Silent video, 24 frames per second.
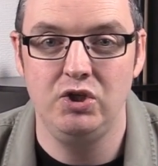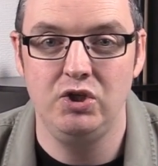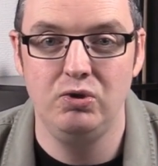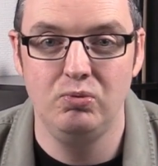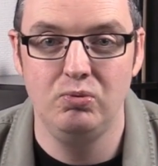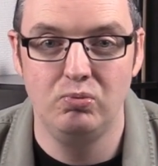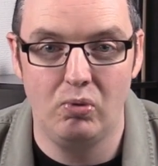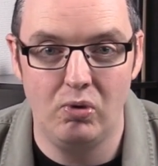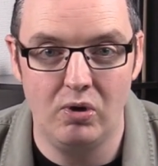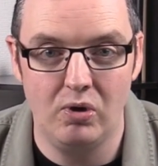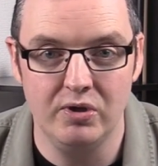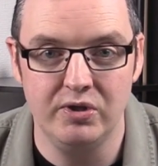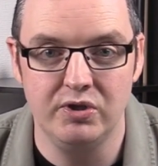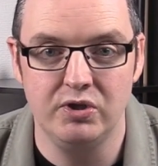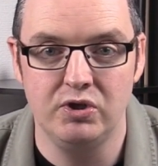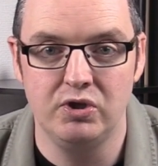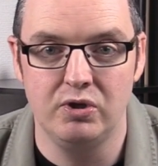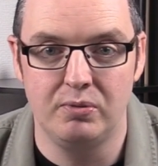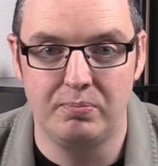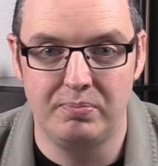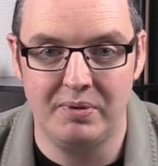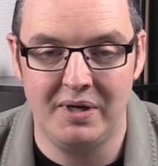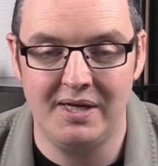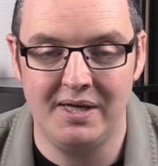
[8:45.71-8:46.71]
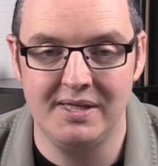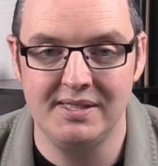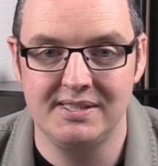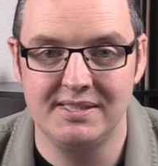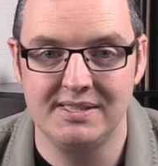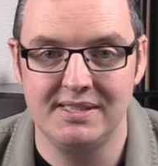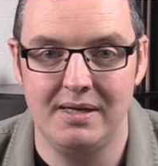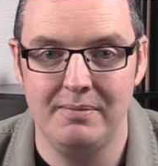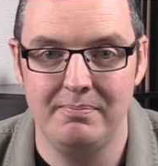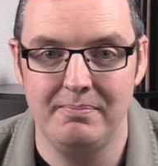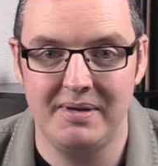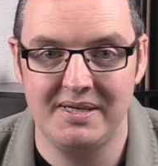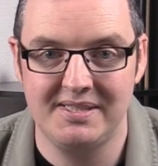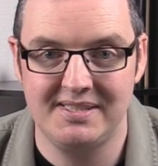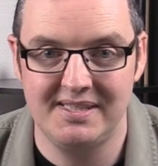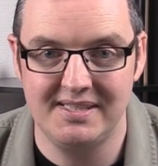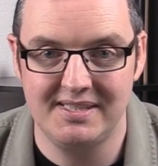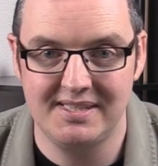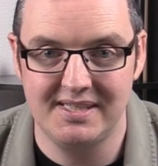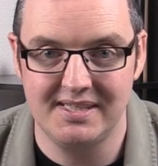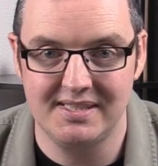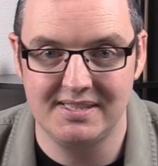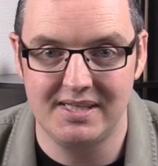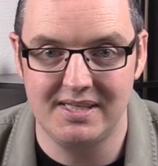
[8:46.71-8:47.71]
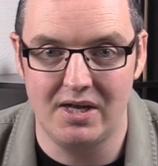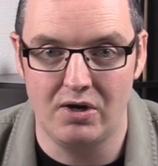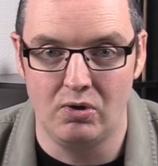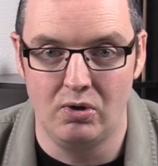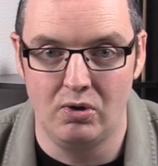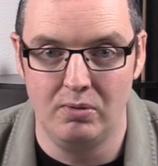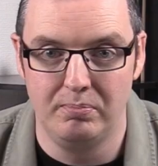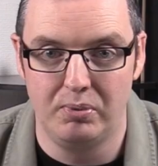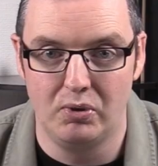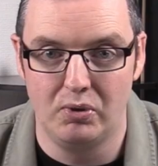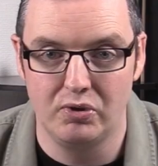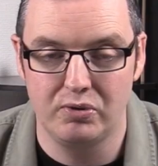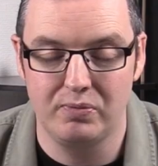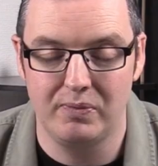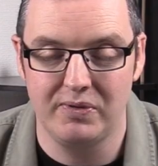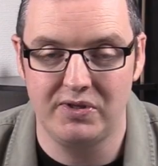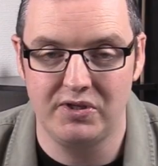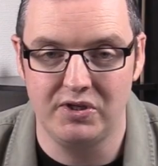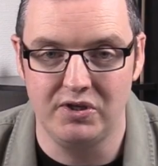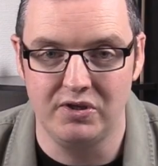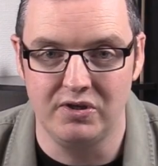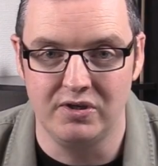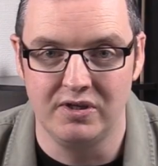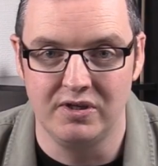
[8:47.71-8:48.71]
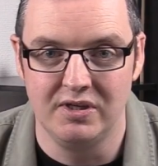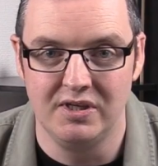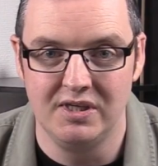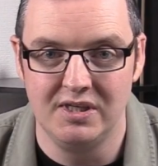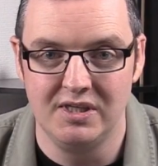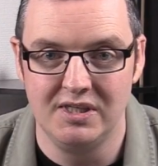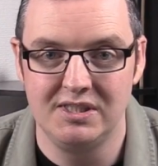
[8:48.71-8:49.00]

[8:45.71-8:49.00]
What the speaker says: You want your brands and businesses that are on board with you